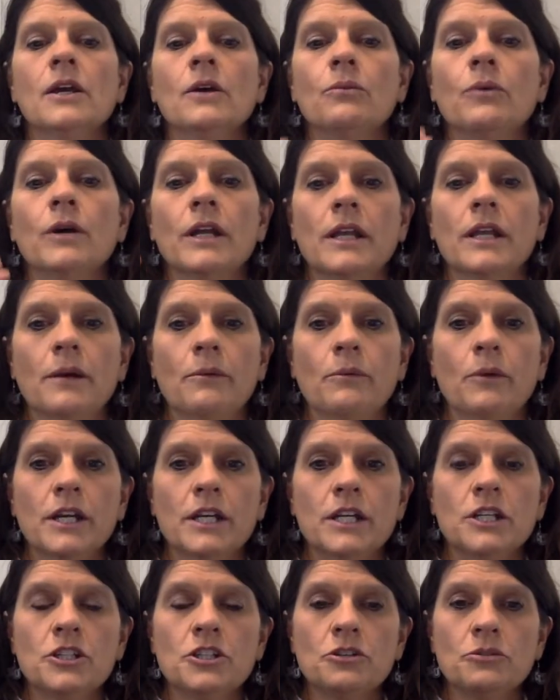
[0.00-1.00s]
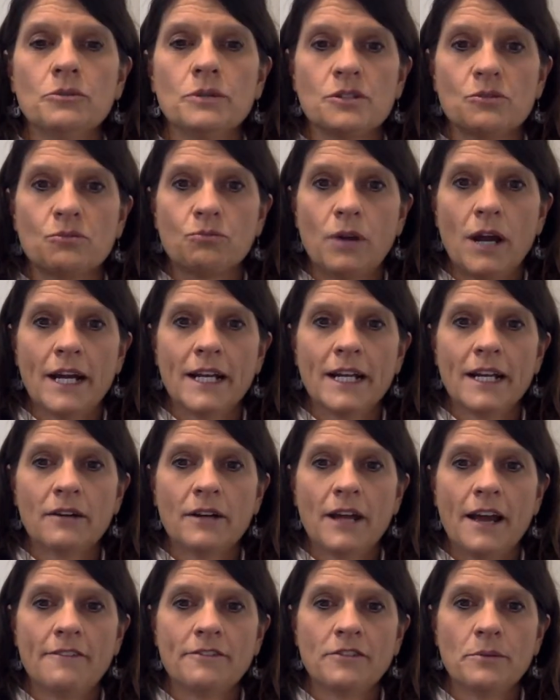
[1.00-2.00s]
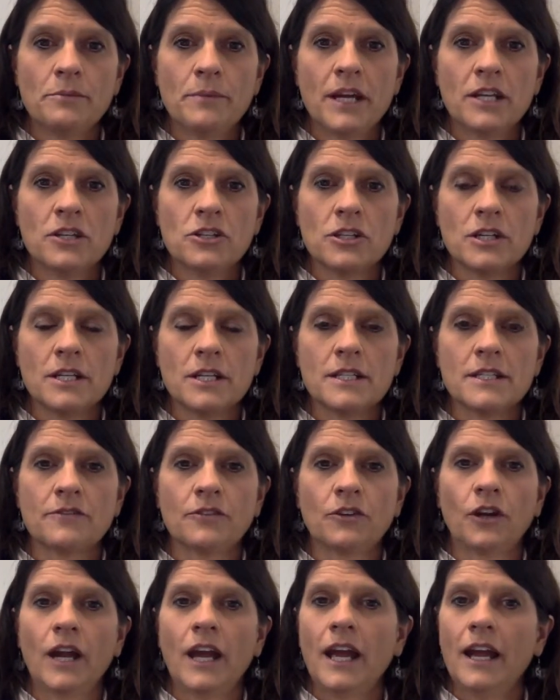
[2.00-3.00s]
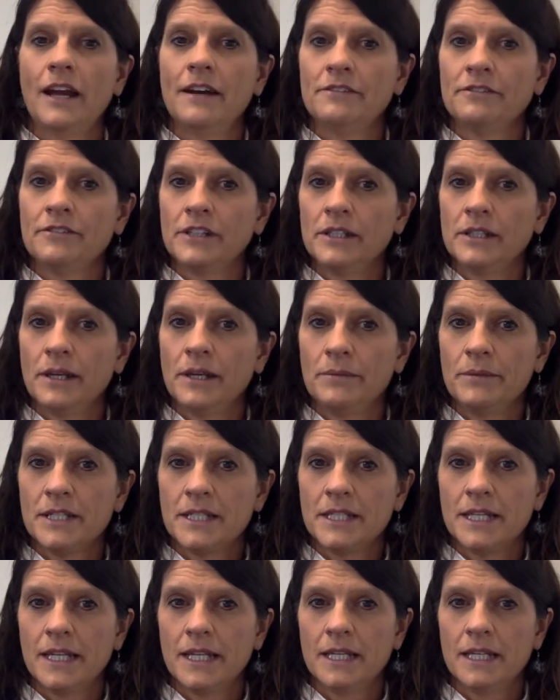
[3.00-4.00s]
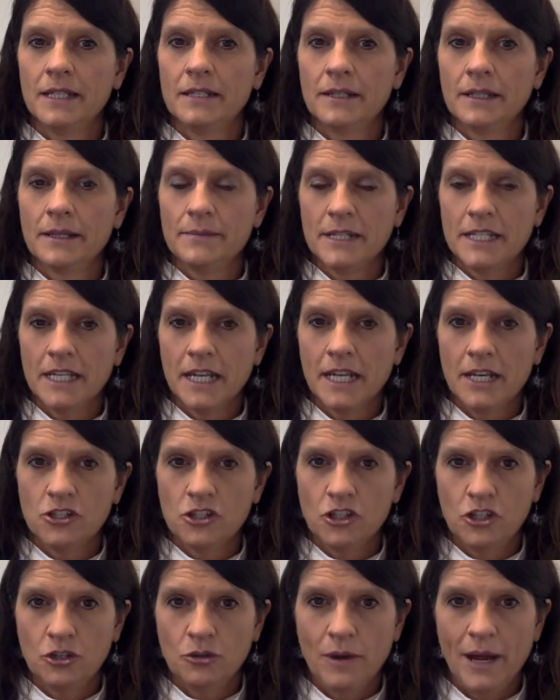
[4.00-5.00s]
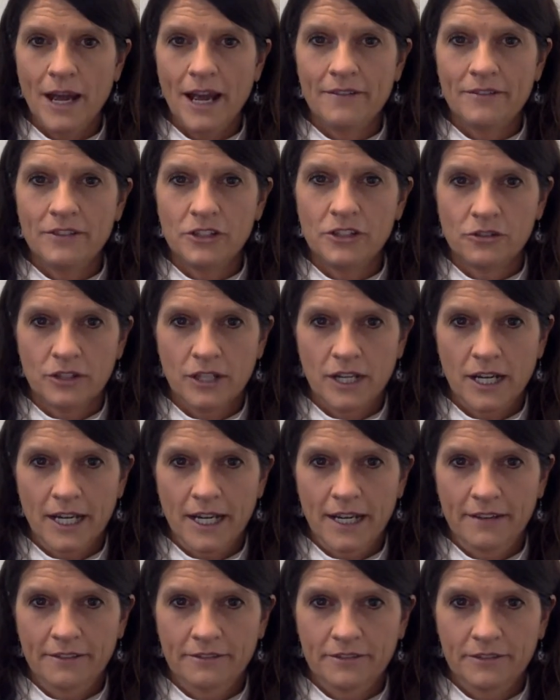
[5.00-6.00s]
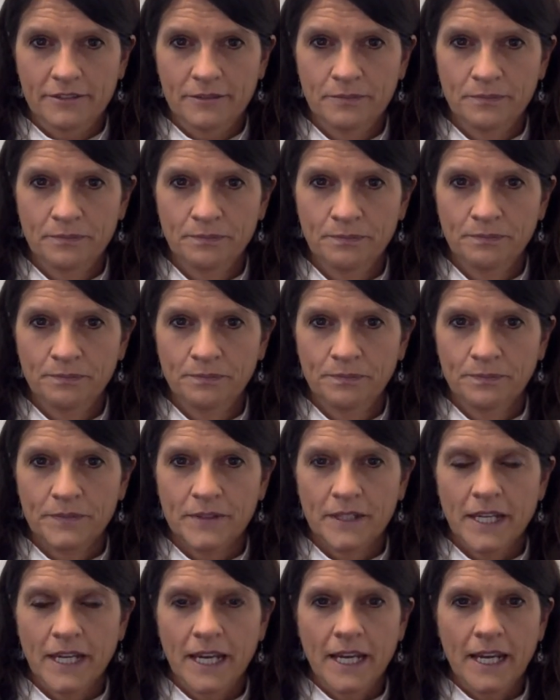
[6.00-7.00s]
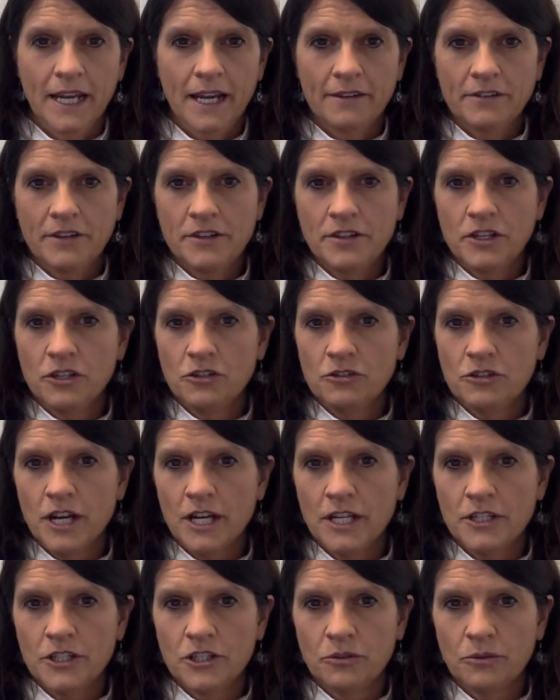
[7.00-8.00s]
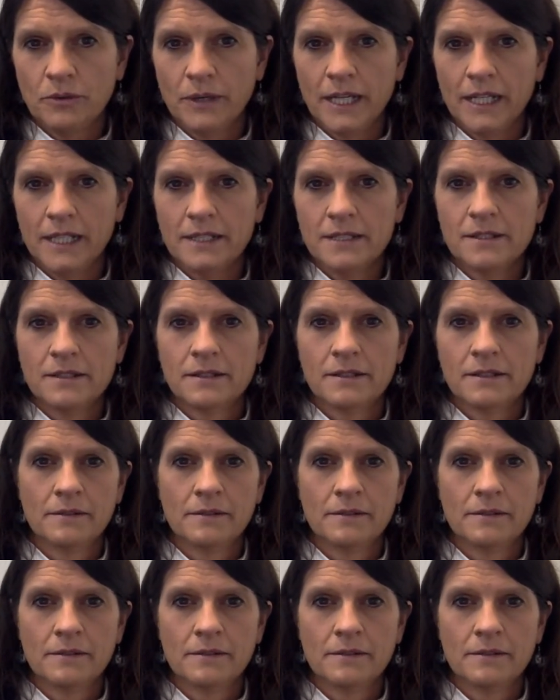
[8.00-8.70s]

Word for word: what I want you to do is write out affirmations for every limiting limitation you have in your life. Okay, everything you're not doing,